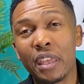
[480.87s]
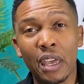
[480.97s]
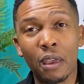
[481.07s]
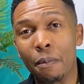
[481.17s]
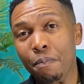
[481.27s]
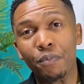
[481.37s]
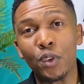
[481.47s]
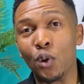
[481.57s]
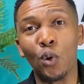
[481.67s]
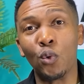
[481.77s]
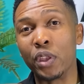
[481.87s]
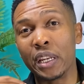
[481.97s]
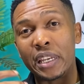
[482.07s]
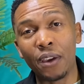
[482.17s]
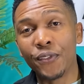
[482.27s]
the
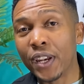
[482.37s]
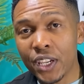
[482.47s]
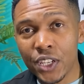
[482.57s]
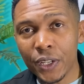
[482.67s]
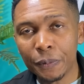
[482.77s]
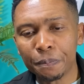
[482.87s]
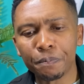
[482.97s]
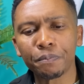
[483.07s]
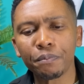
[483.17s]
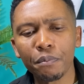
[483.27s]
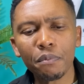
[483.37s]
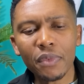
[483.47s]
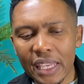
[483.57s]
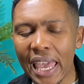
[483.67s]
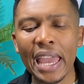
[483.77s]
definition,
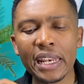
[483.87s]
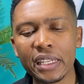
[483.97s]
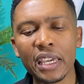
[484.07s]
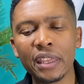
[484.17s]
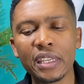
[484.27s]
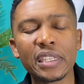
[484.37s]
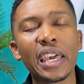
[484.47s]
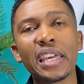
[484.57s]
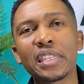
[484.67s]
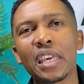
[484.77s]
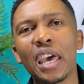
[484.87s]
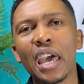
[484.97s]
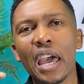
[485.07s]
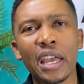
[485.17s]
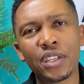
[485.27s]
and in this case,
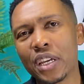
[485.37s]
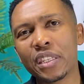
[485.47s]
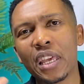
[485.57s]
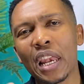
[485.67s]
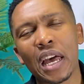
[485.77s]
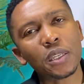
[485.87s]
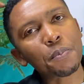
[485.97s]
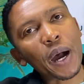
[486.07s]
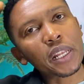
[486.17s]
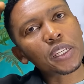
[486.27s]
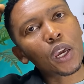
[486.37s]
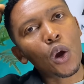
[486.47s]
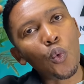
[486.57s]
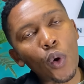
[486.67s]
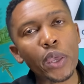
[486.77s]
just the last part
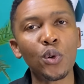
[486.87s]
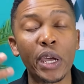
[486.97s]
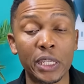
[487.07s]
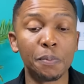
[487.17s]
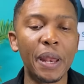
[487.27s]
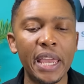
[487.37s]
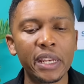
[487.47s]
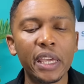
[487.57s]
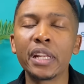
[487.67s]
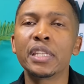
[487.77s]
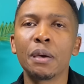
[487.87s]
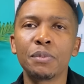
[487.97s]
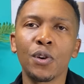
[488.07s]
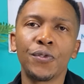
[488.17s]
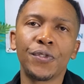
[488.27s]
where you explain in
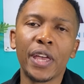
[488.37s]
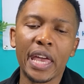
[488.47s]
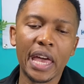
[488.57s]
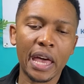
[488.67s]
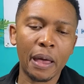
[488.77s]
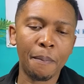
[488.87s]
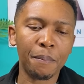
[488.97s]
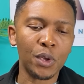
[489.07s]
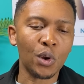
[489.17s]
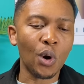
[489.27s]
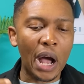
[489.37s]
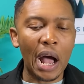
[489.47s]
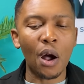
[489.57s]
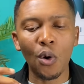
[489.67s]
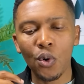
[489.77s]
terms of
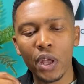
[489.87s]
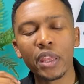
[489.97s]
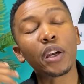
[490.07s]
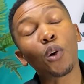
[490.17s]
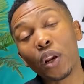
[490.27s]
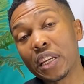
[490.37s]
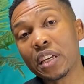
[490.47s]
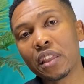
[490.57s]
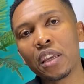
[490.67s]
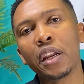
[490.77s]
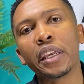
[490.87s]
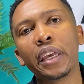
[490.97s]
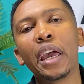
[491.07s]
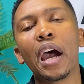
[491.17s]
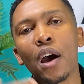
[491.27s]
how the collision theory
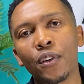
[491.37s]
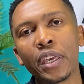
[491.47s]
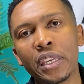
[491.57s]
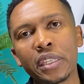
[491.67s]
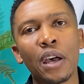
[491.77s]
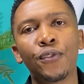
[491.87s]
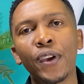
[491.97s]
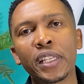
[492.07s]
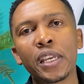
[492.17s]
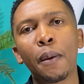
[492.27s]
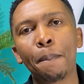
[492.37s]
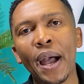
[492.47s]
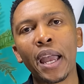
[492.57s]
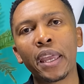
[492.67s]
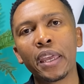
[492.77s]
is affected
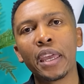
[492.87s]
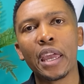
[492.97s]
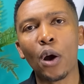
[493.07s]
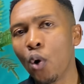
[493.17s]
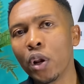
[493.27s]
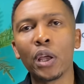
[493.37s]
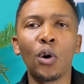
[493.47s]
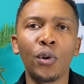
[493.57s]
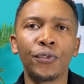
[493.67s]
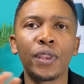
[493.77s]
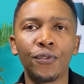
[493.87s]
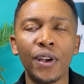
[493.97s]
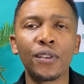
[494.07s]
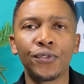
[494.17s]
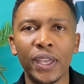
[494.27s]
by all of the
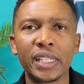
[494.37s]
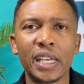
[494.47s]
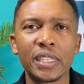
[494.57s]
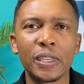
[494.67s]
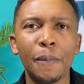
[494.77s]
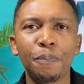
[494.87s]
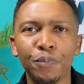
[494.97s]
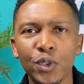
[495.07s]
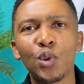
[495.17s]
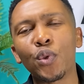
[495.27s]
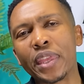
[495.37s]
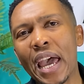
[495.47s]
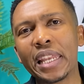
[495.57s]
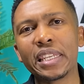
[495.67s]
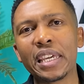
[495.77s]
5 factors. So
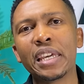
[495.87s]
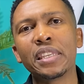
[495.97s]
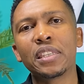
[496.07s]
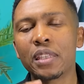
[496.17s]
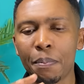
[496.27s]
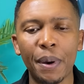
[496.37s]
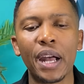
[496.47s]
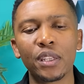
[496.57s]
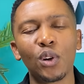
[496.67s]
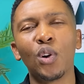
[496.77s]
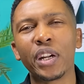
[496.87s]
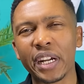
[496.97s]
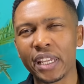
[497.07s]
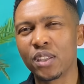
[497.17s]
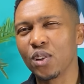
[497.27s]
that is the part on
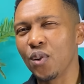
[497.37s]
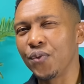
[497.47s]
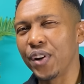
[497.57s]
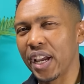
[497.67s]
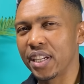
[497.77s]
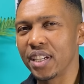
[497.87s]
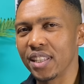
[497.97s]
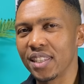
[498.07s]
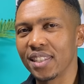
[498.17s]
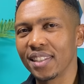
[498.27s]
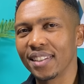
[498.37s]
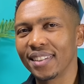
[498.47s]
rates of reactions.